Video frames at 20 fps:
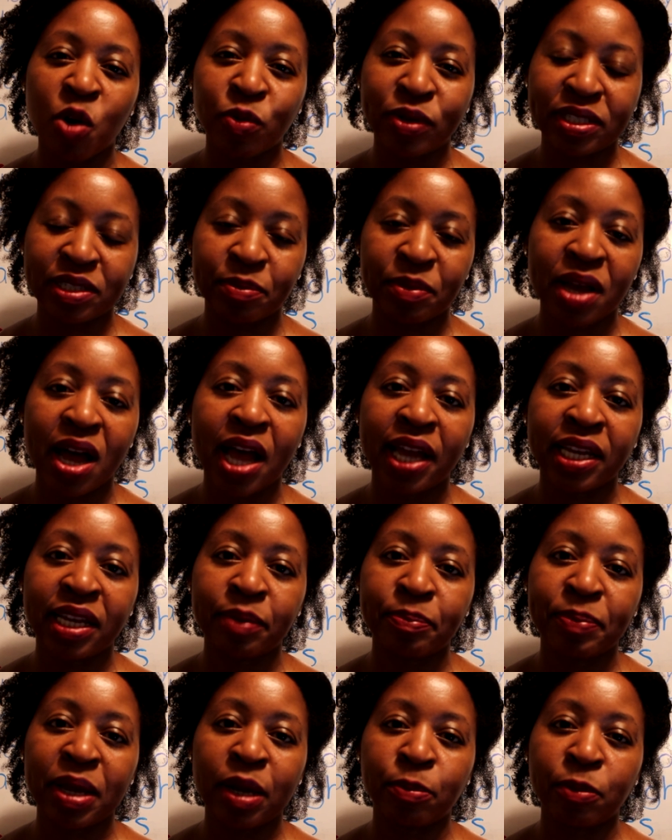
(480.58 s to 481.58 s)
with some cayenne
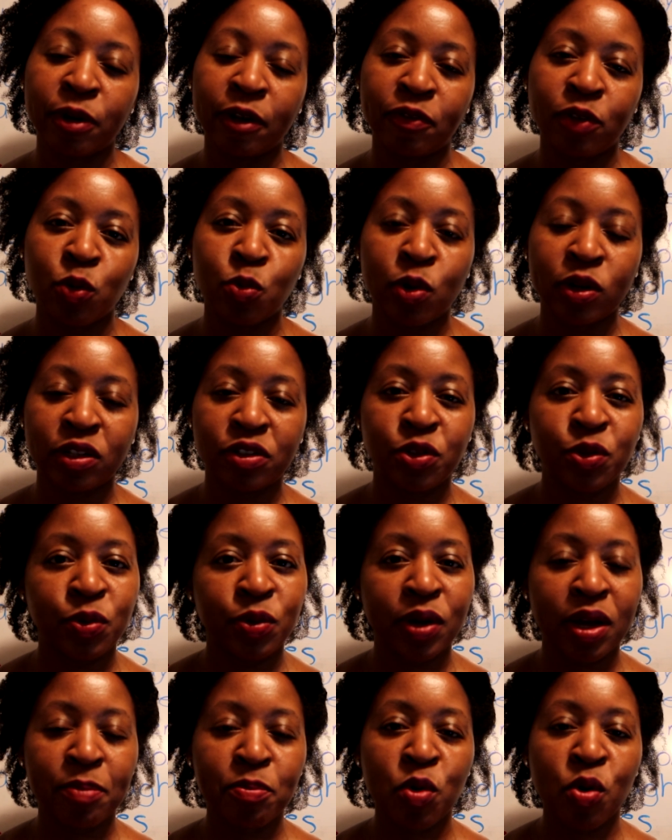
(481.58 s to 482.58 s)
pepper if you want to do
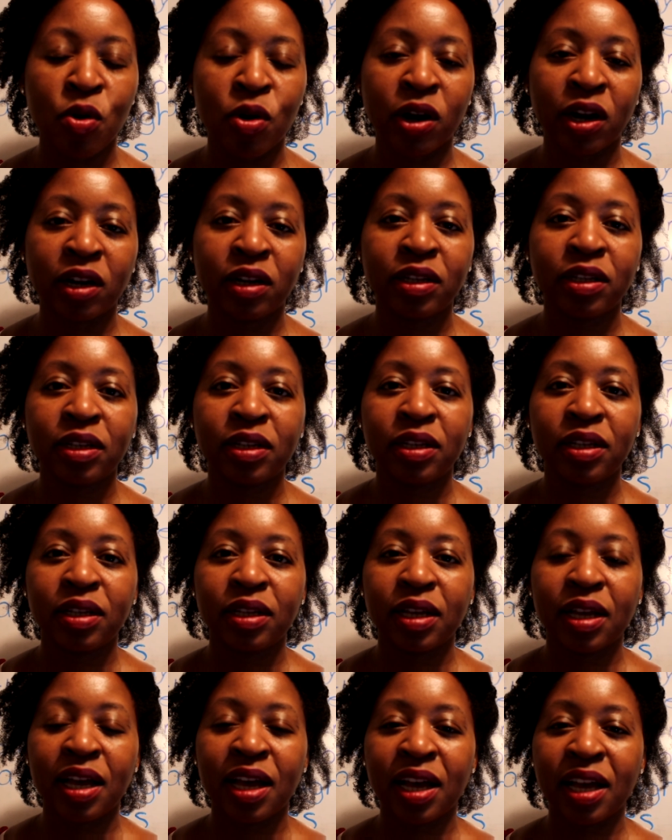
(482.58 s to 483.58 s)
a more
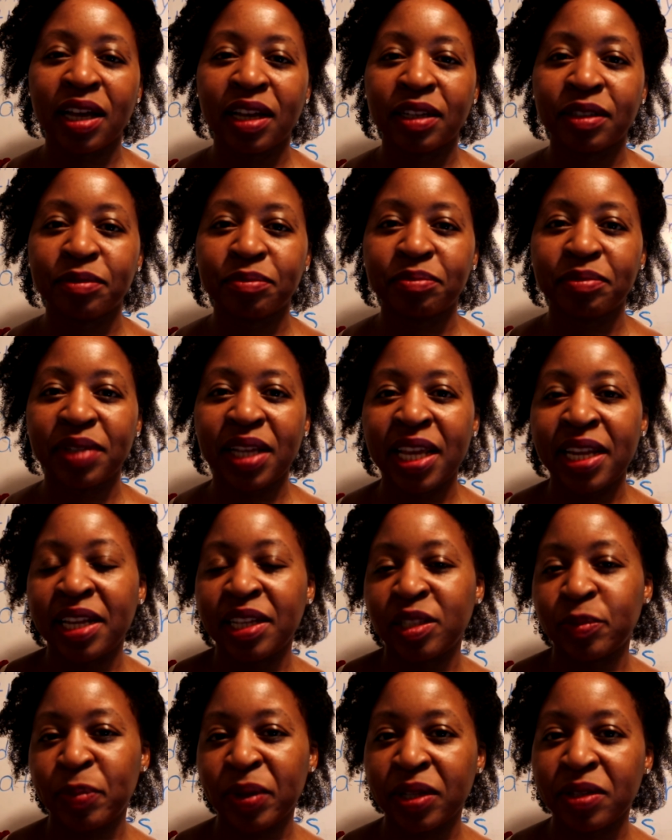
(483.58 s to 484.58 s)

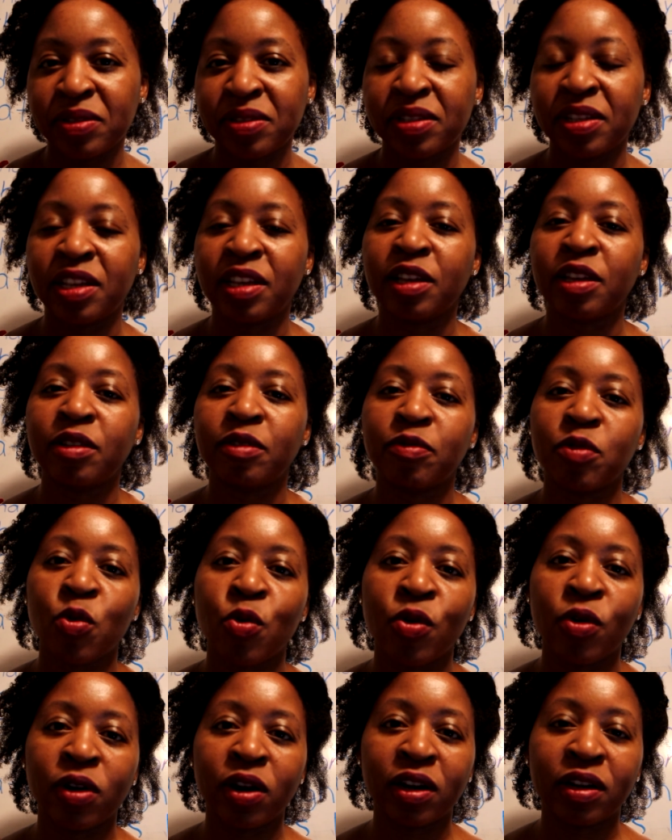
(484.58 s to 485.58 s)
inexpensive
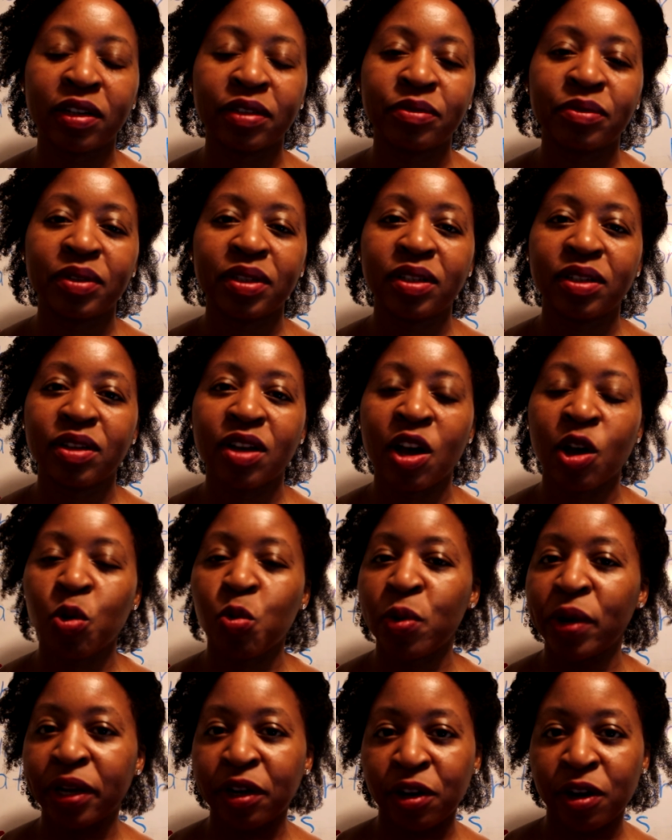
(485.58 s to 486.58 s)
or a
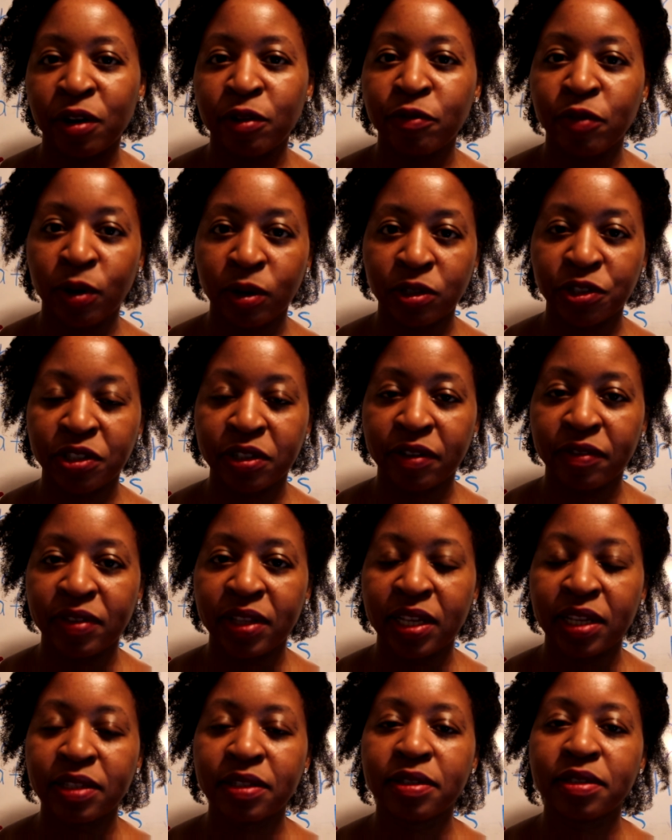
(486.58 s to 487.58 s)
quicker version of
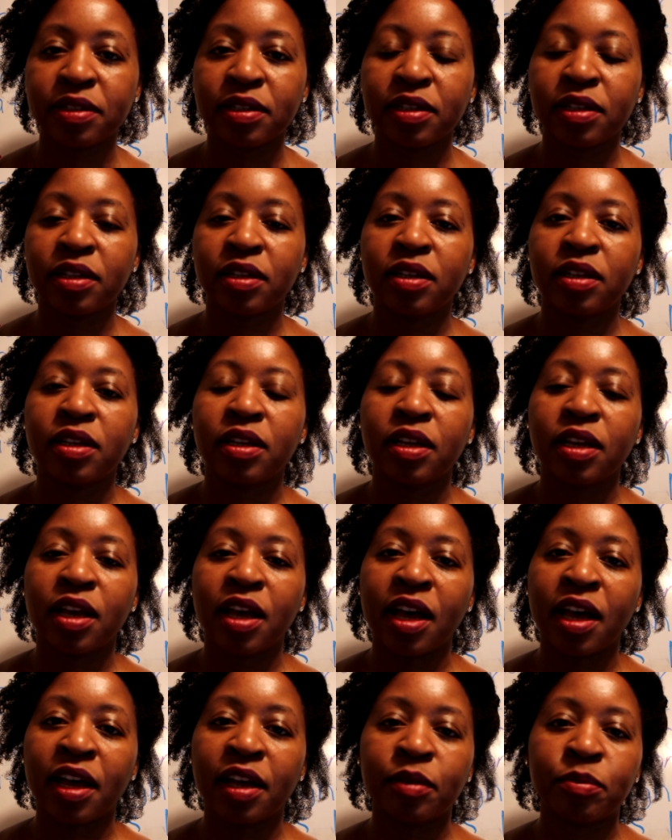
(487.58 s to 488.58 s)
this.
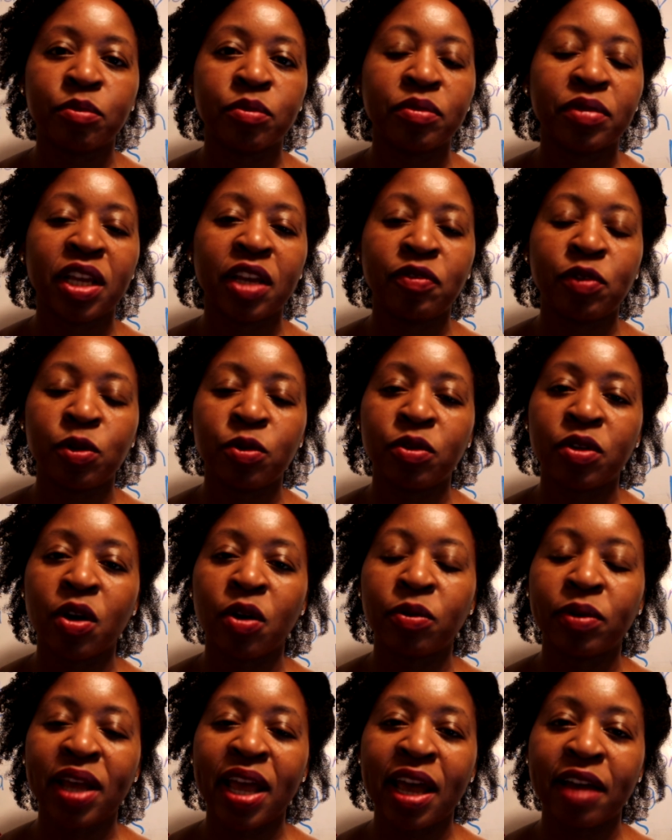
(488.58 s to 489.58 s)
If you
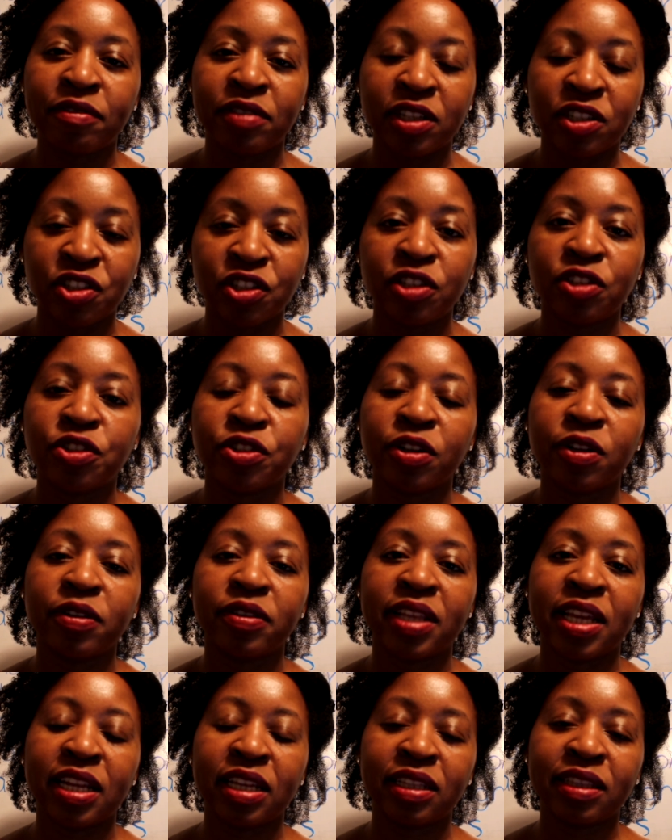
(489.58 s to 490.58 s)
don't have the ginger,
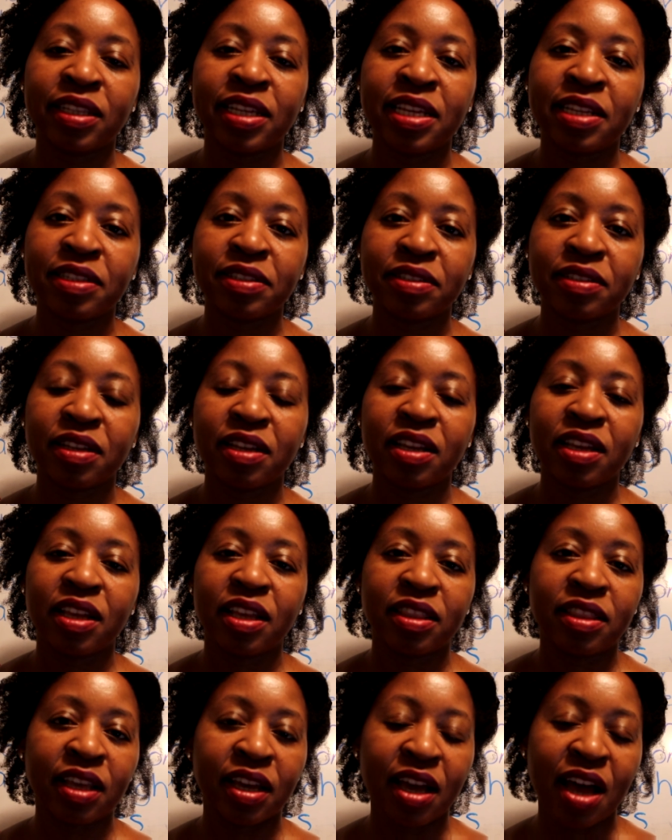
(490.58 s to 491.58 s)
then at least
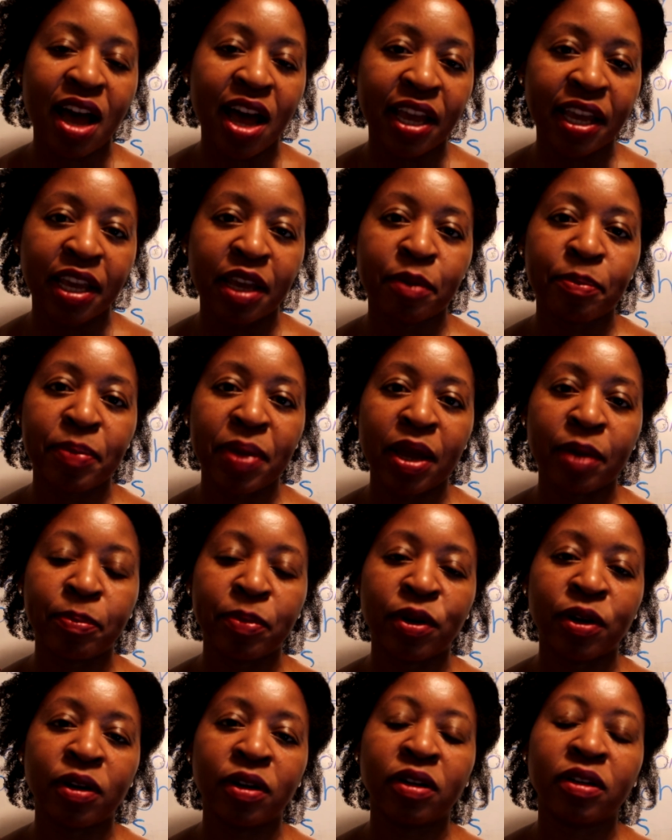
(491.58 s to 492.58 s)
the cayenne
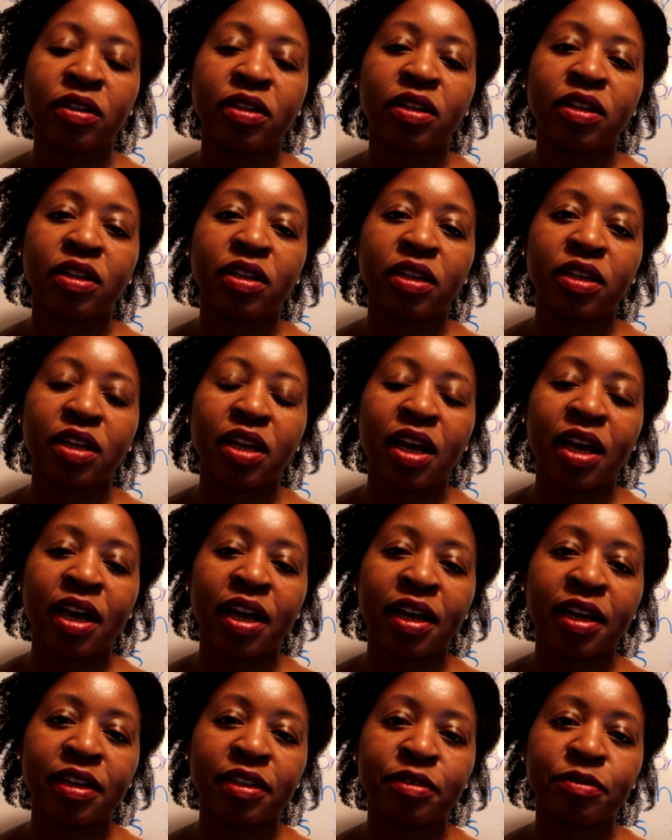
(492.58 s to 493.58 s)
pepper,
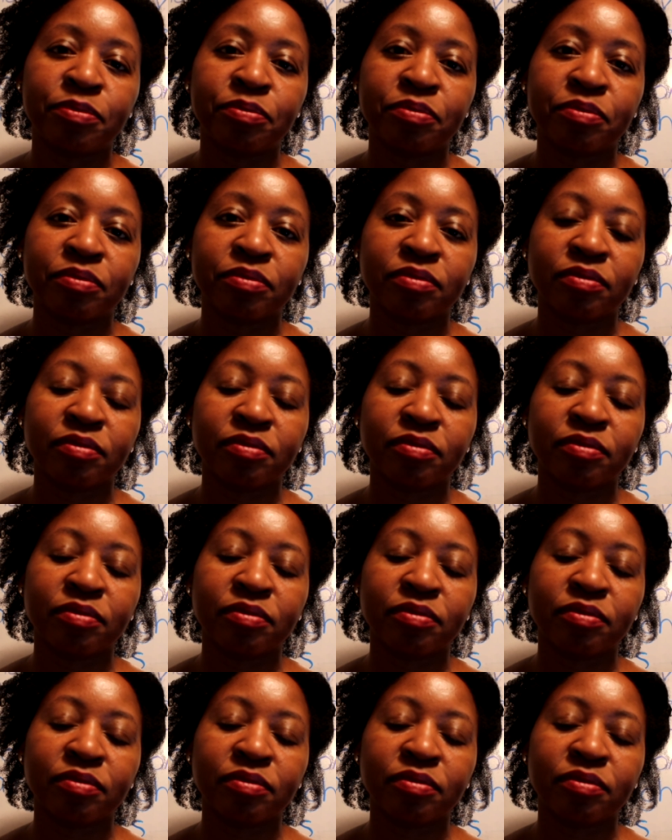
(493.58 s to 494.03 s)
you